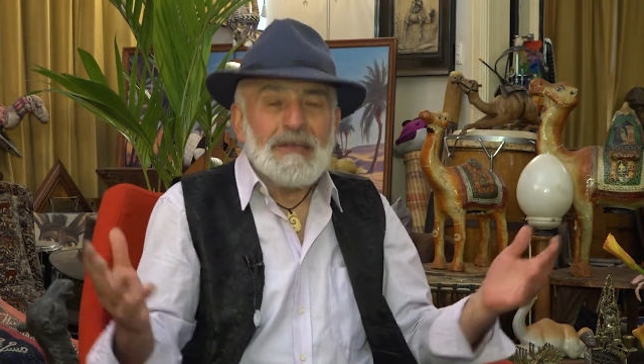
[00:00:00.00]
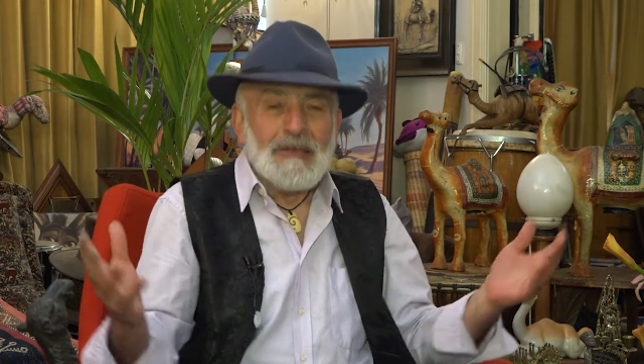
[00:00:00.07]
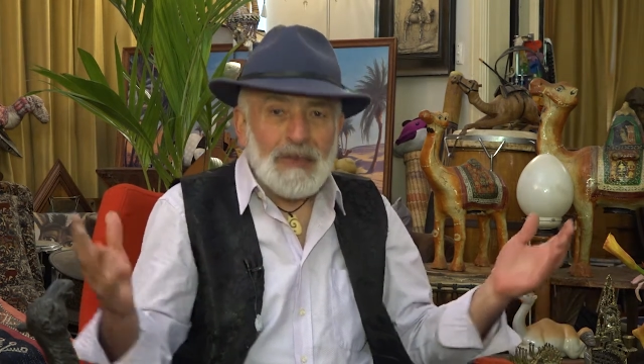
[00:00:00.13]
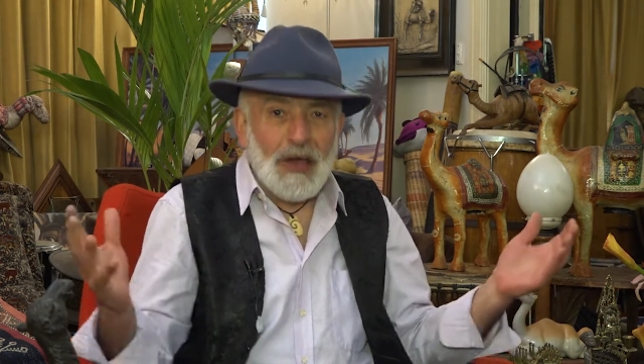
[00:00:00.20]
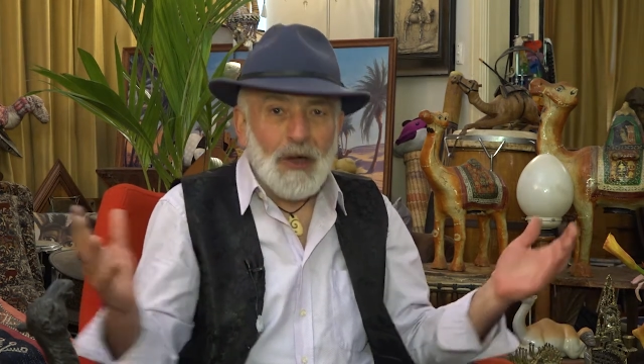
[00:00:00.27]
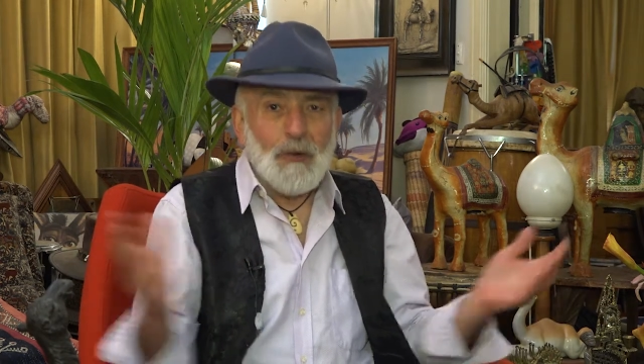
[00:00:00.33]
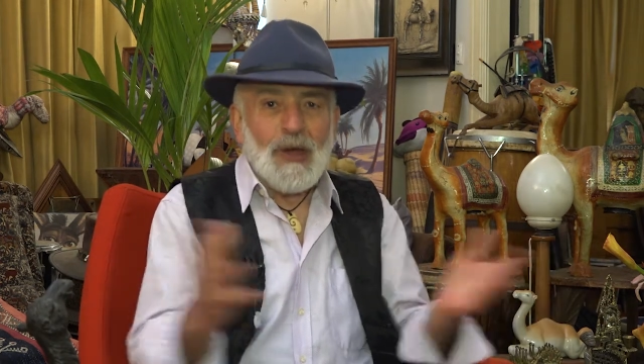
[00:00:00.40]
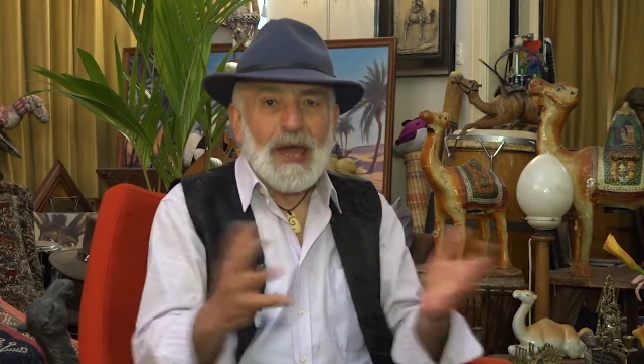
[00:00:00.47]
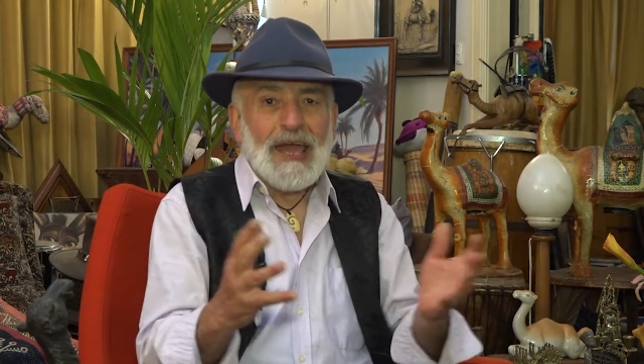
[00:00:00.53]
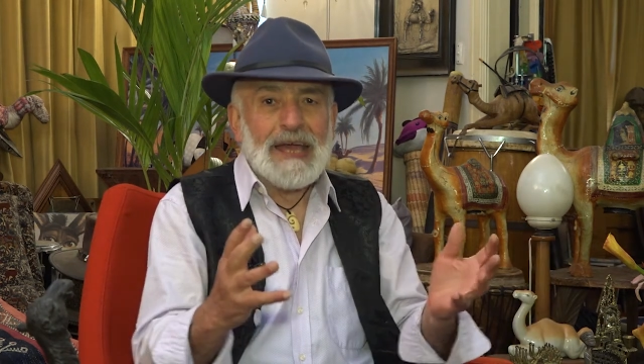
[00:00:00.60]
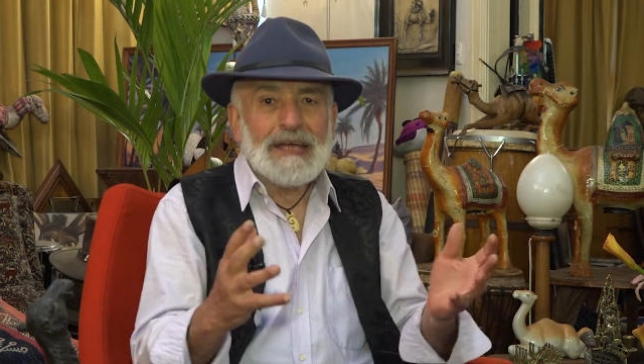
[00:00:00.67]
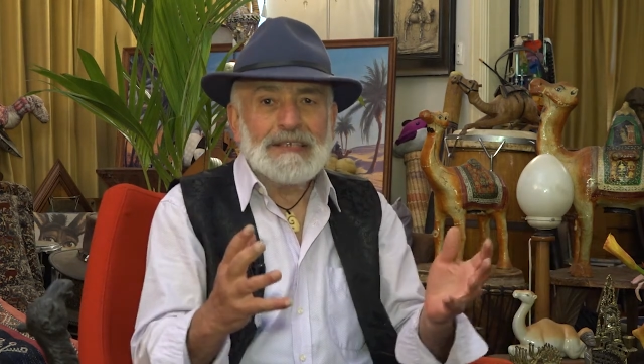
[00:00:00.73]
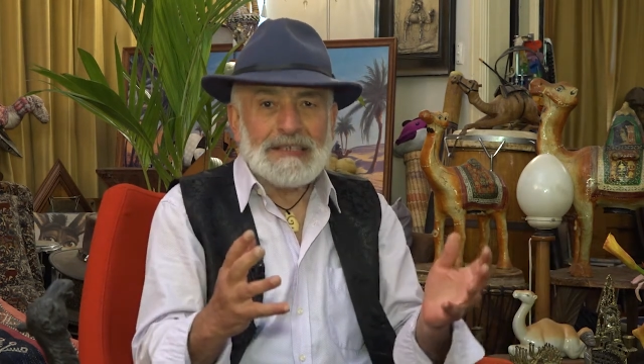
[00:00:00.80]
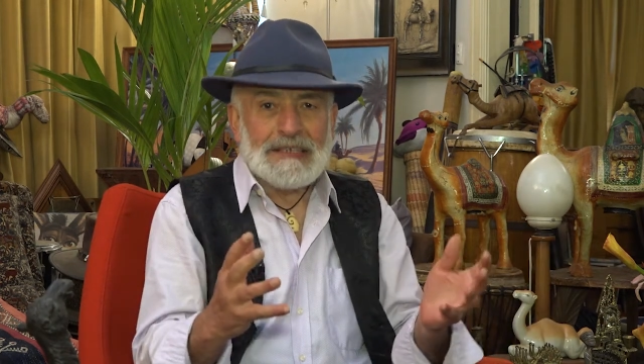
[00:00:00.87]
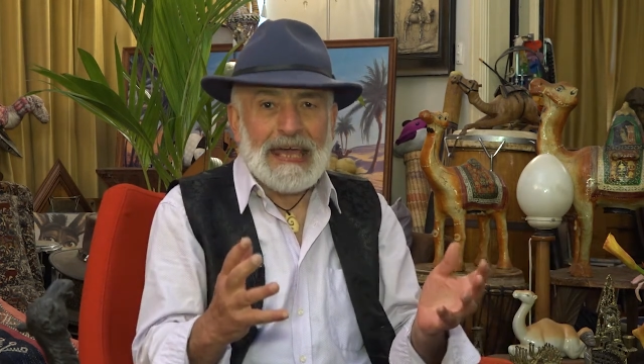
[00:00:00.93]
go
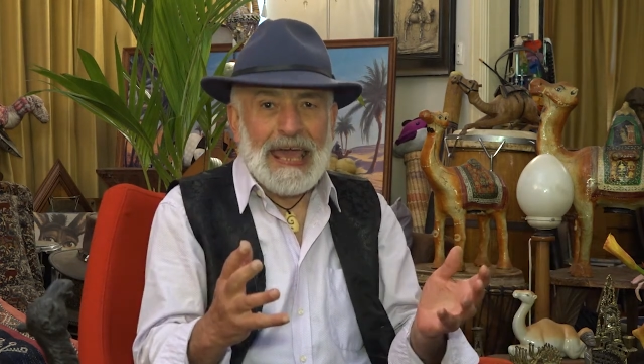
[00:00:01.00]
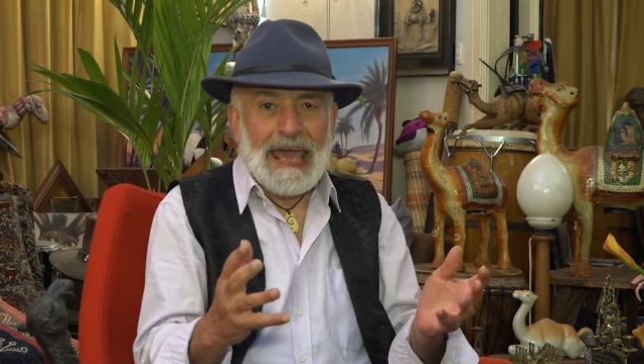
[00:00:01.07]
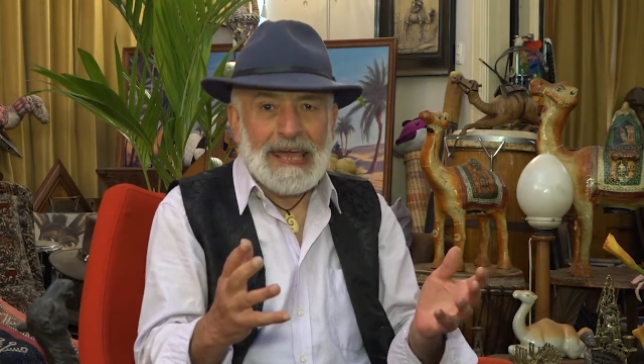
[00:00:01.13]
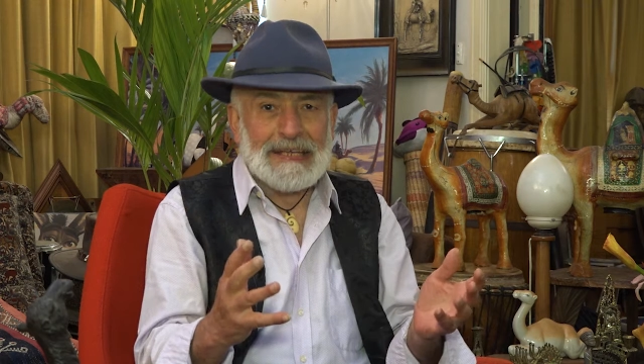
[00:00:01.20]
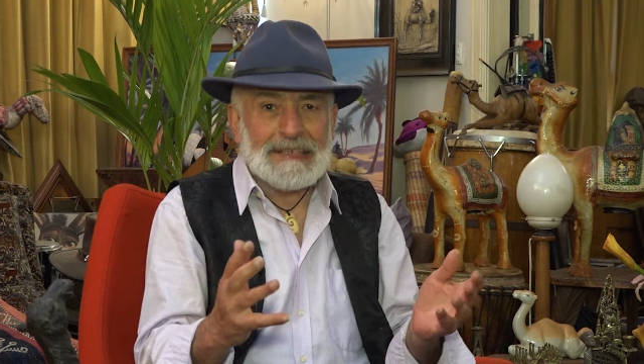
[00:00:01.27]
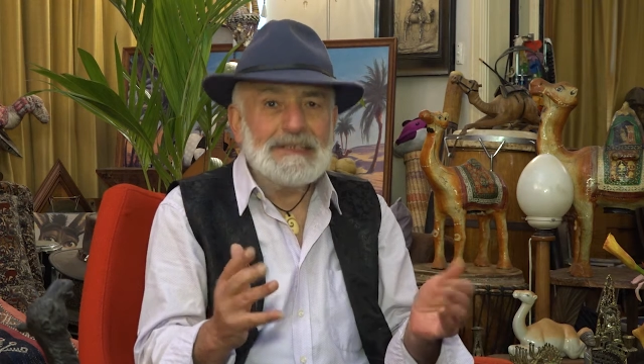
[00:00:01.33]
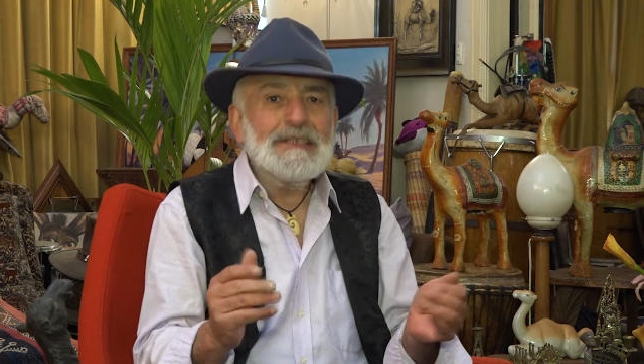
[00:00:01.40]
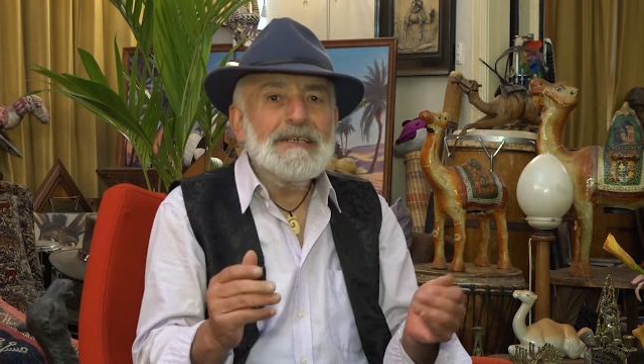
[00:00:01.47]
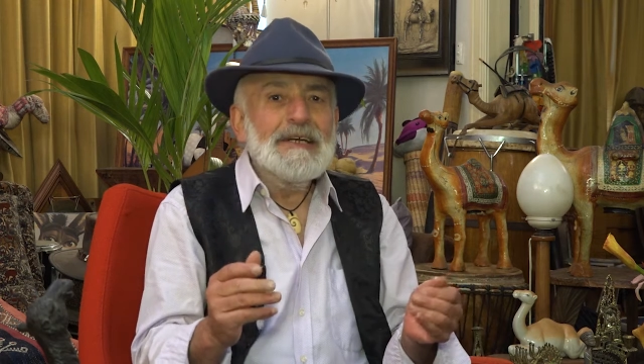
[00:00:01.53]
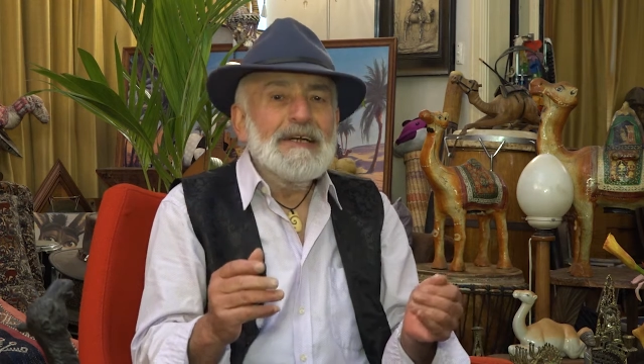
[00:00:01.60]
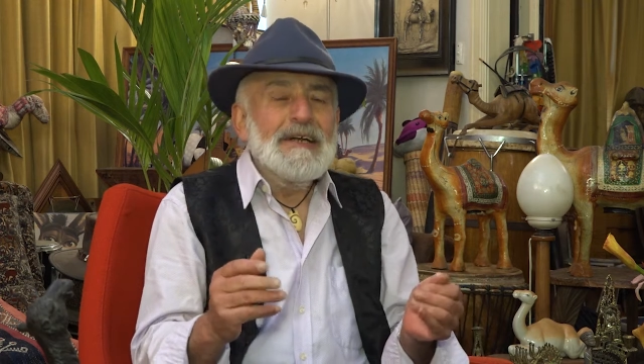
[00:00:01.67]
hand in hand,